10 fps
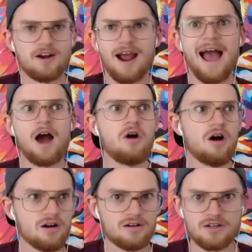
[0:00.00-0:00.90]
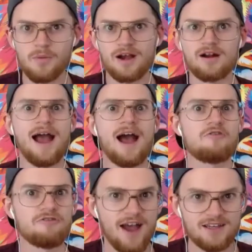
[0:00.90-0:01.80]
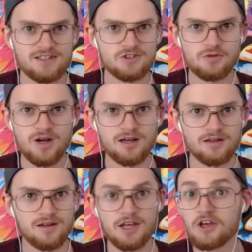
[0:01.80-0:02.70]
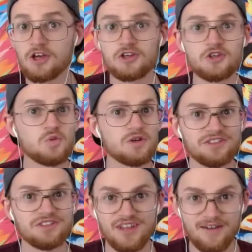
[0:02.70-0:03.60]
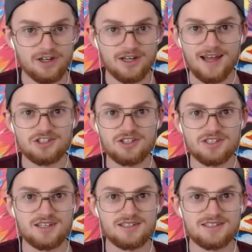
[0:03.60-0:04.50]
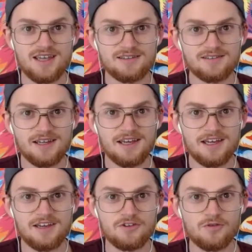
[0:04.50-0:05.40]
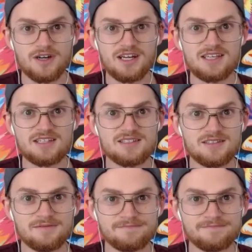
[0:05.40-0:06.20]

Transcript: how hard and no matter how fast you run, you will never catch the sunset if you're running east.